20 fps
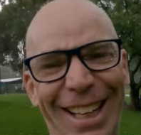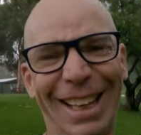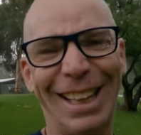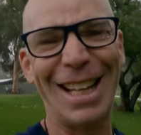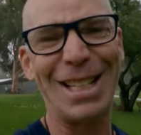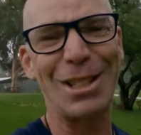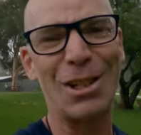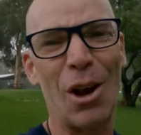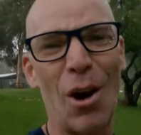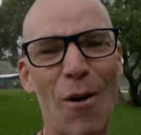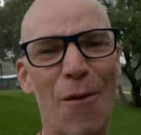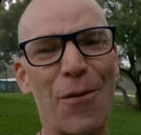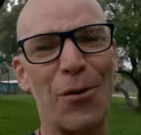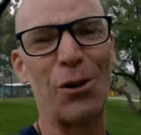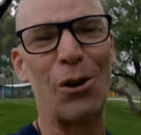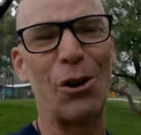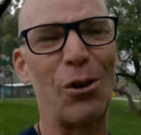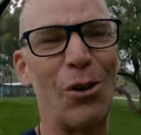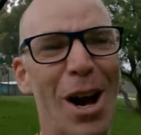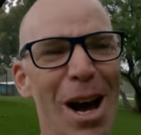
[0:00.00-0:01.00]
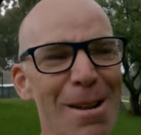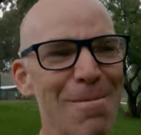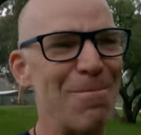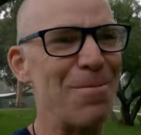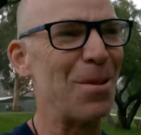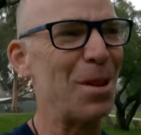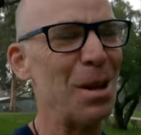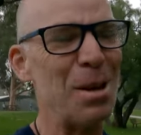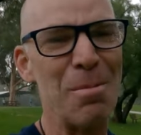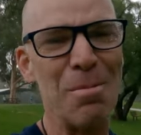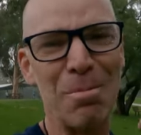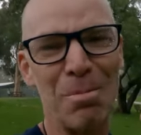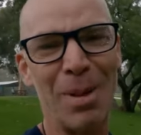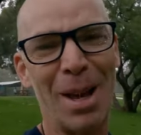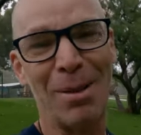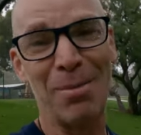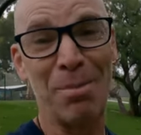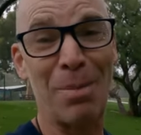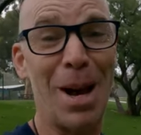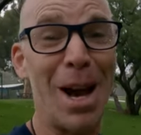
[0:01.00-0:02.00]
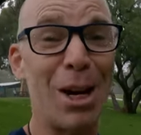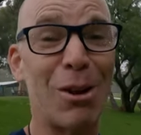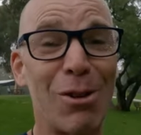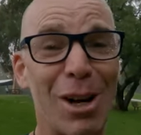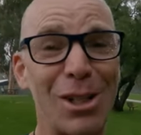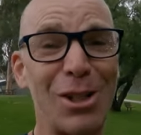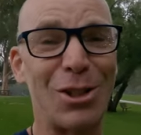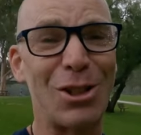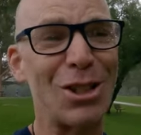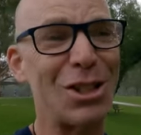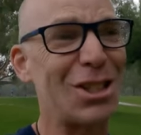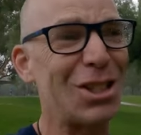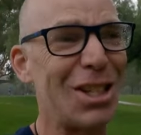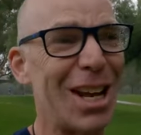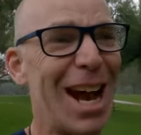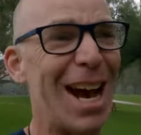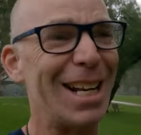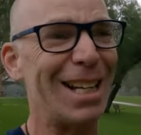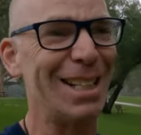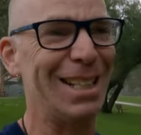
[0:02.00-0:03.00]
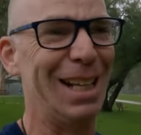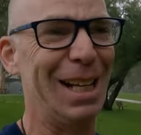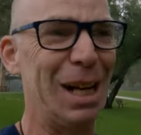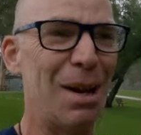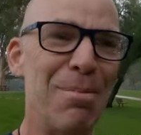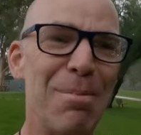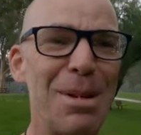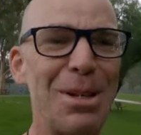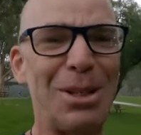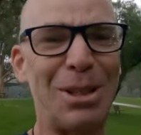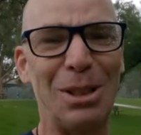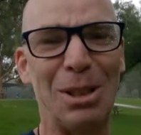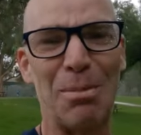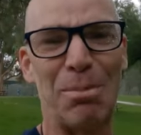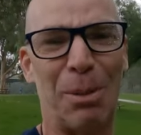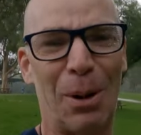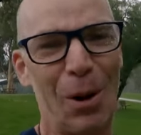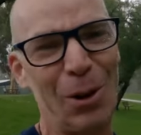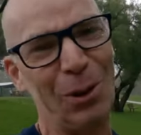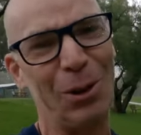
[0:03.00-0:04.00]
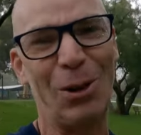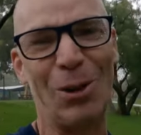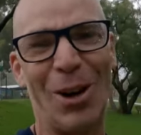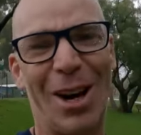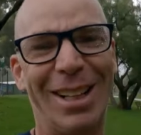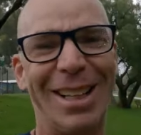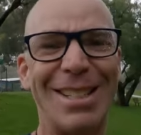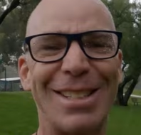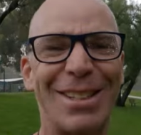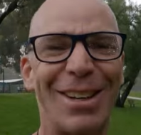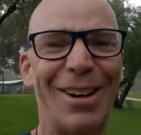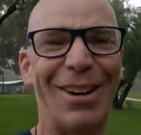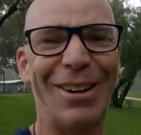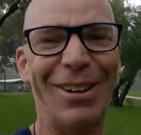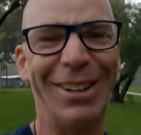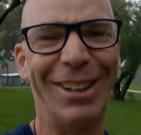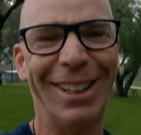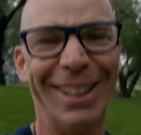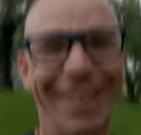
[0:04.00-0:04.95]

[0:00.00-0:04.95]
Let's go for a run. Park run's just started and I'm missing the boat. All right, let's go.